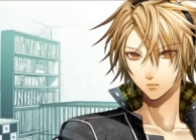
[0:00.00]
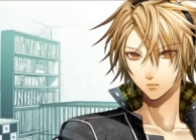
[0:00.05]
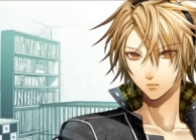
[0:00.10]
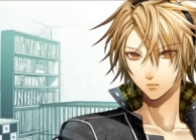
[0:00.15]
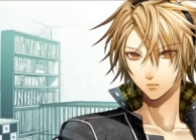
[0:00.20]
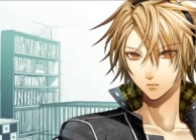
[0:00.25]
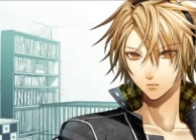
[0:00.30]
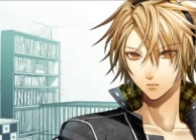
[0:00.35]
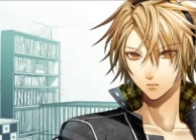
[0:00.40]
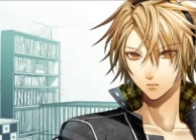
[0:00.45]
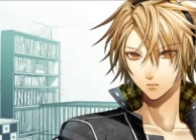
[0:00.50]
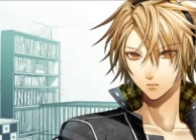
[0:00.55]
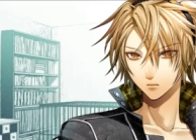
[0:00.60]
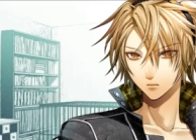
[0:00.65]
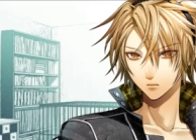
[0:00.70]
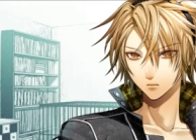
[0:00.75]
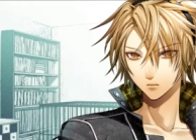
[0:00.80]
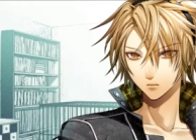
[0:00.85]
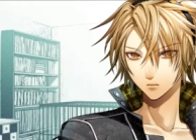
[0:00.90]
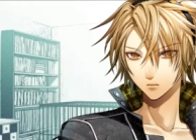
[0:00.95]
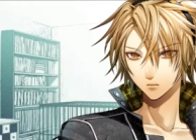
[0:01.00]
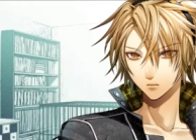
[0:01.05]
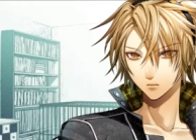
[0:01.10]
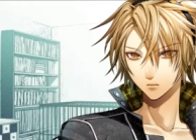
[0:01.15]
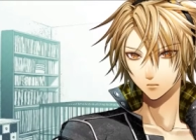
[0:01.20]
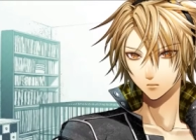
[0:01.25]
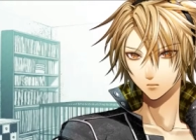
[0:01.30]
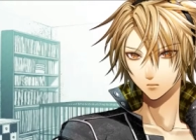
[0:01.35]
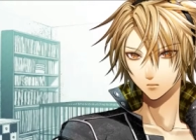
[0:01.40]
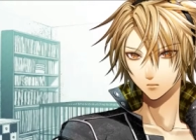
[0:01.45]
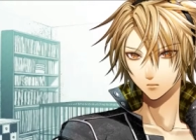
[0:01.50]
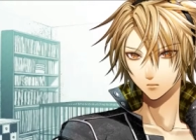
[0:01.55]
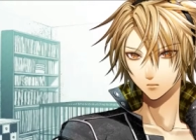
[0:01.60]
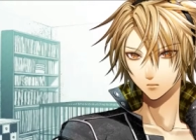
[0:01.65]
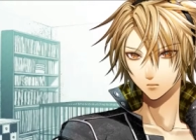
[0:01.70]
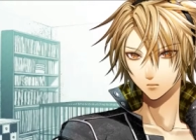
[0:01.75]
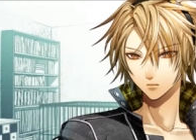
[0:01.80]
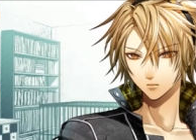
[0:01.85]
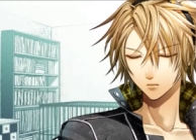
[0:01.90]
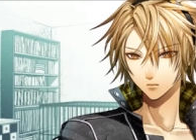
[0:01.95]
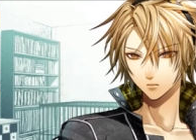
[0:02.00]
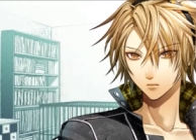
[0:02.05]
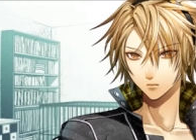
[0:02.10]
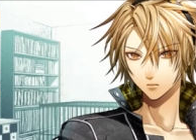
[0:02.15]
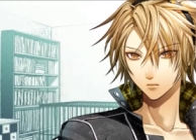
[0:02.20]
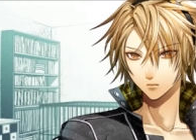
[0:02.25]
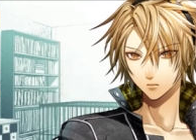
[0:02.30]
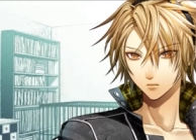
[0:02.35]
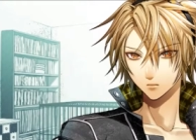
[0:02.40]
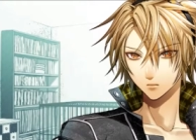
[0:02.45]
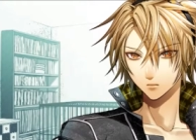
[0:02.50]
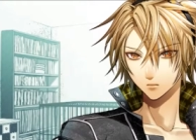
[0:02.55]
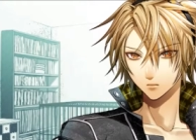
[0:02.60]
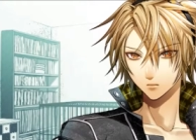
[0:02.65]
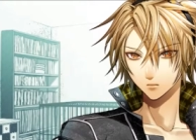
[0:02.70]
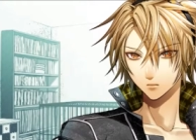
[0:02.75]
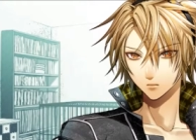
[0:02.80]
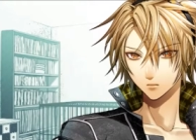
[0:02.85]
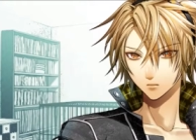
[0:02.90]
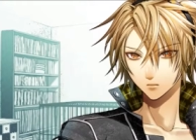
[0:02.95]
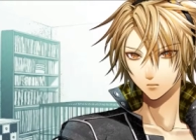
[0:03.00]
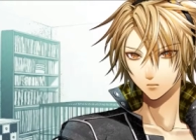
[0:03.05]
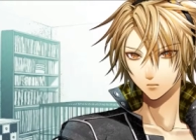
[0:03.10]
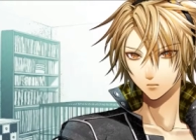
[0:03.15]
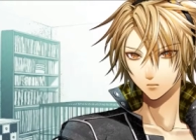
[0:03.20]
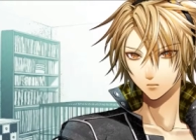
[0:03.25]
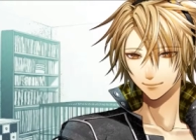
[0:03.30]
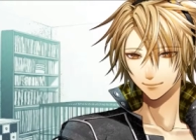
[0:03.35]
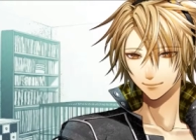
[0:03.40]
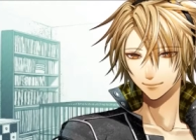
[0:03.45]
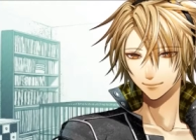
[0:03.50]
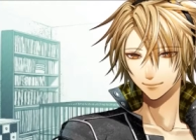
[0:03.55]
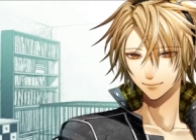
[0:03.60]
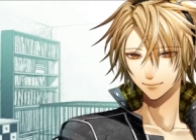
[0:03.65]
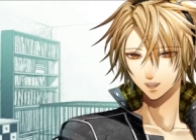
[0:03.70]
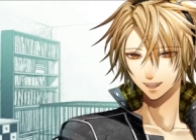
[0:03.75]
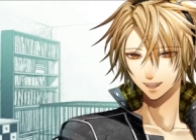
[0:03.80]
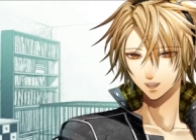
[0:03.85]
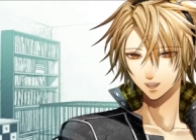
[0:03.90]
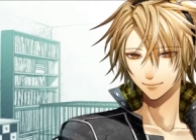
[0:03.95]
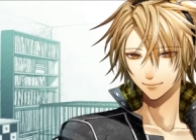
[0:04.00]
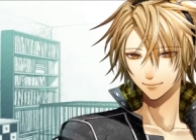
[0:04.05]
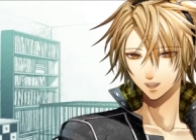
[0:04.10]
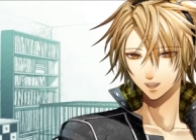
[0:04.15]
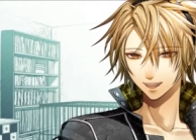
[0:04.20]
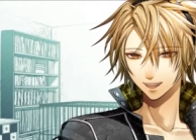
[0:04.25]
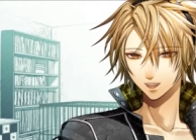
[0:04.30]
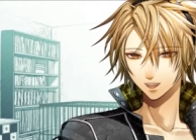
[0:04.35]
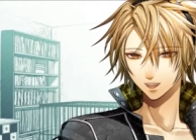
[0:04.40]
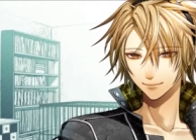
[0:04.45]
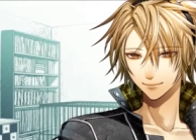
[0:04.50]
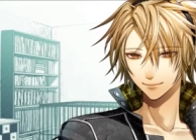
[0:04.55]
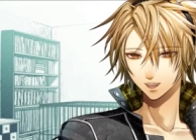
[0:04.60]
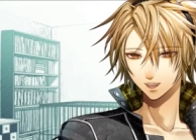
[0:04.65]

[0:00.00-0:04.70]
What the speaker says: I'd take the tracker if it meant we could get out of this cage. I'm right there with Orion.